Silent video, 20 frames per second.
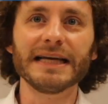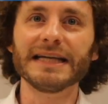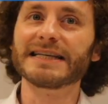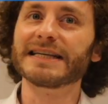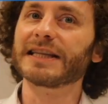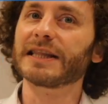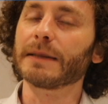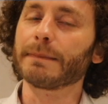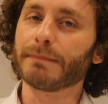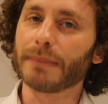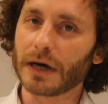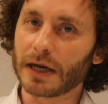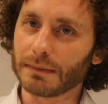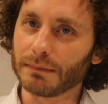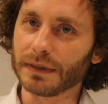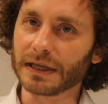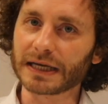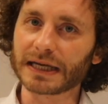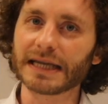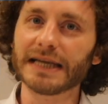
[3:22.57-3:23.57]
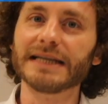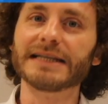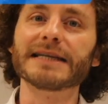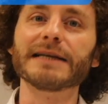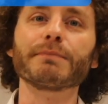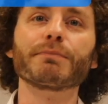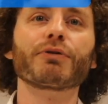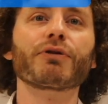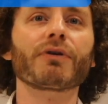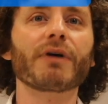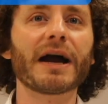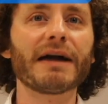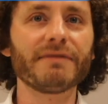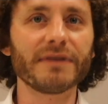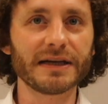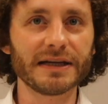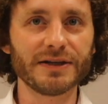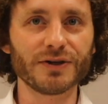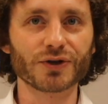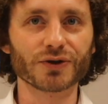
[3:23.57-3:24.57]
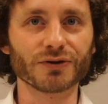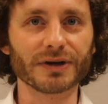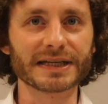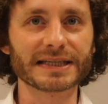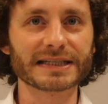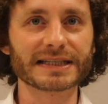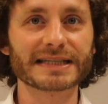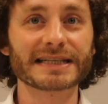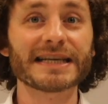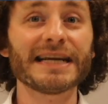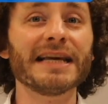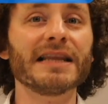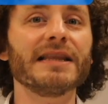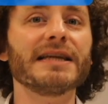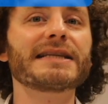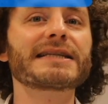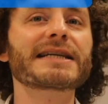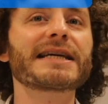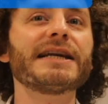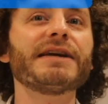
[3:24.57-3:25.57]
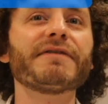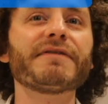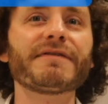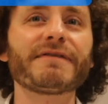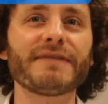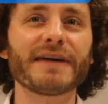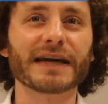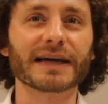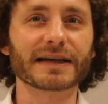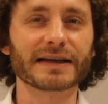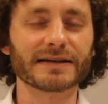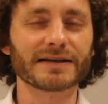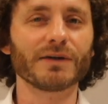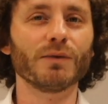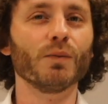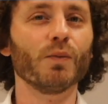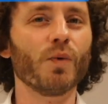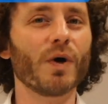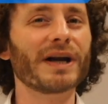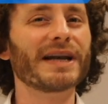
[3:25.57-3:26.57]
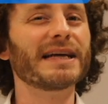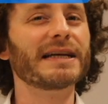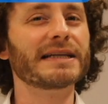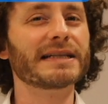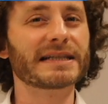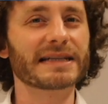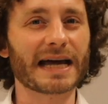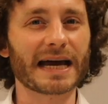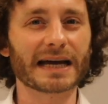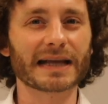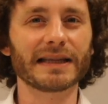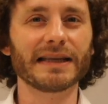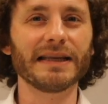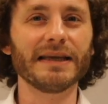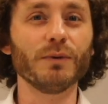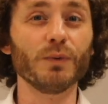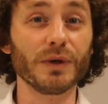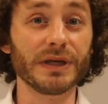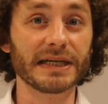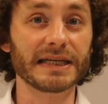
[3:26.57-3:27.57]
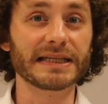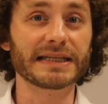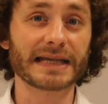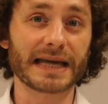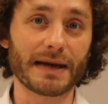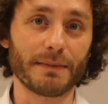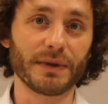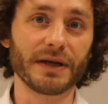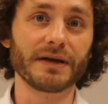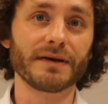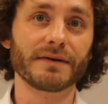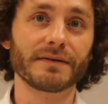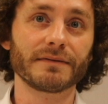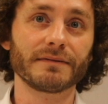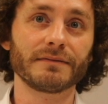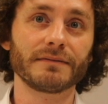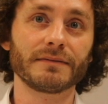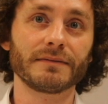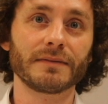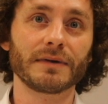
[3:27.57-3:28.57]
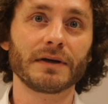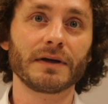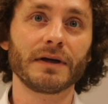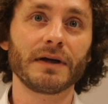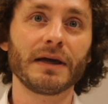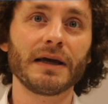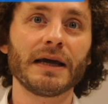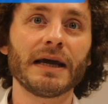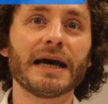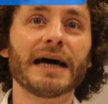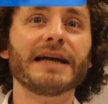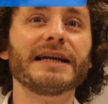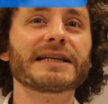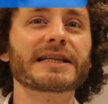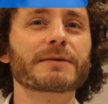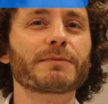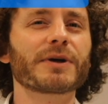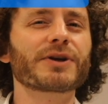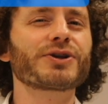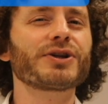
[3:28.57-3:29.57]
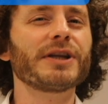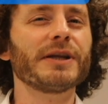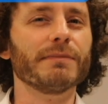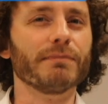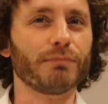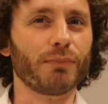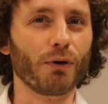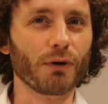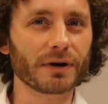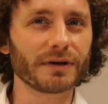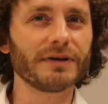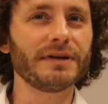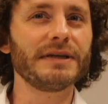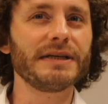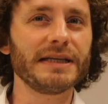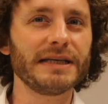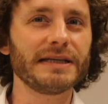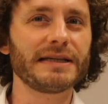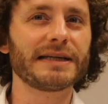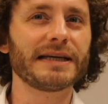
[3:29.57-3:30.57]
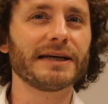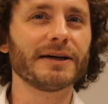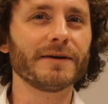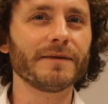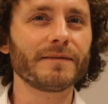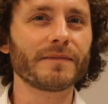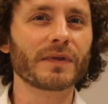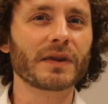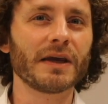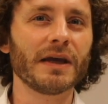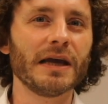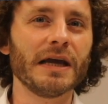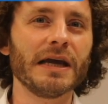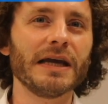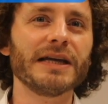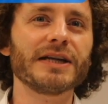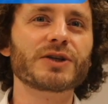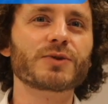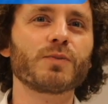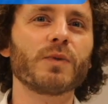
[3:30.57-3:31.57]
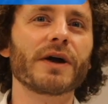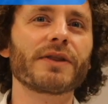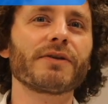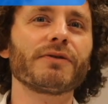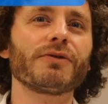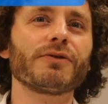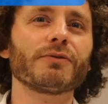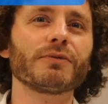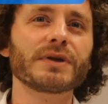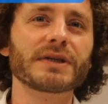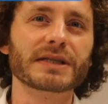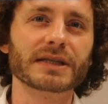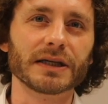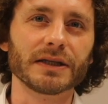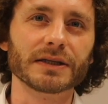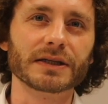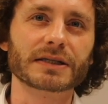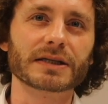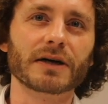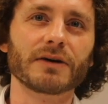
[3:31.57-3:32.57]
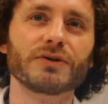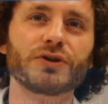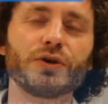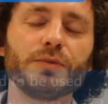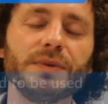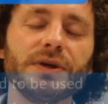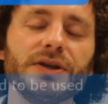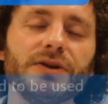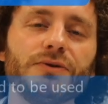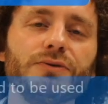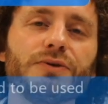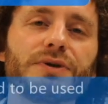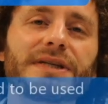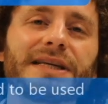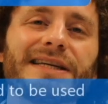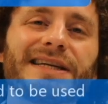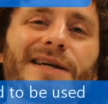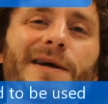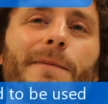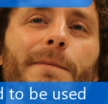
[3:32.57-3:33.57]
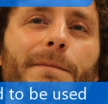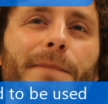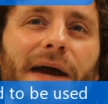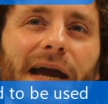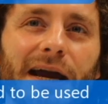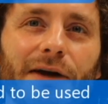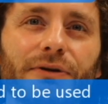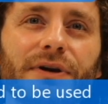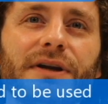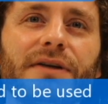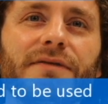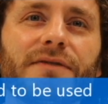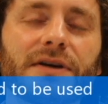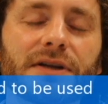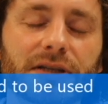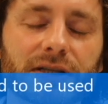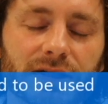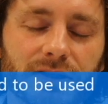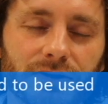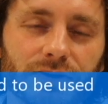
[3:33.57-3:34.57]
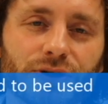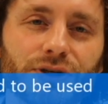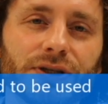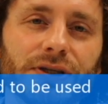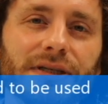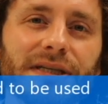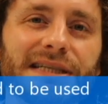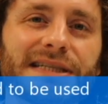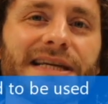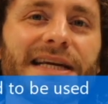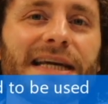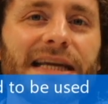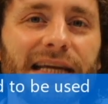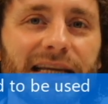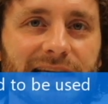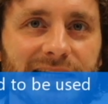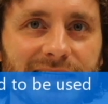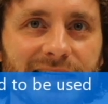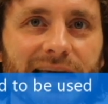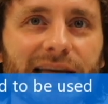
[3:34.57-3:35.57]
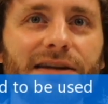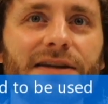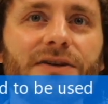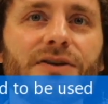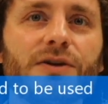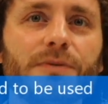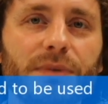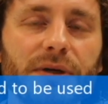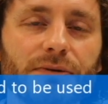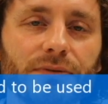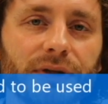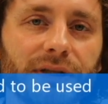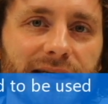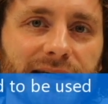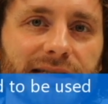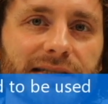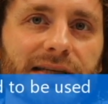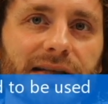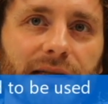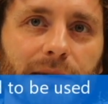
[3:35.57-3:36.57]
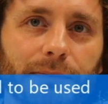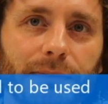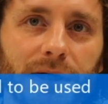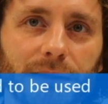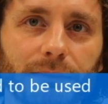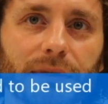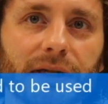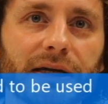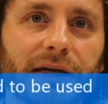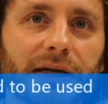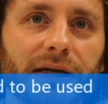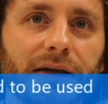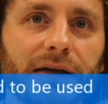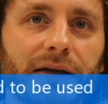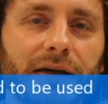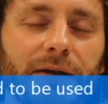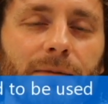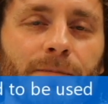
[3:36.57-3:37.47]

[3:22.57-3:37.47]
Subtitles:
Is it the public? Is it private interests? This can affect what exactly we examine. An especially important detail is whether the results are to be used in comparative assertions intended to be released to the public.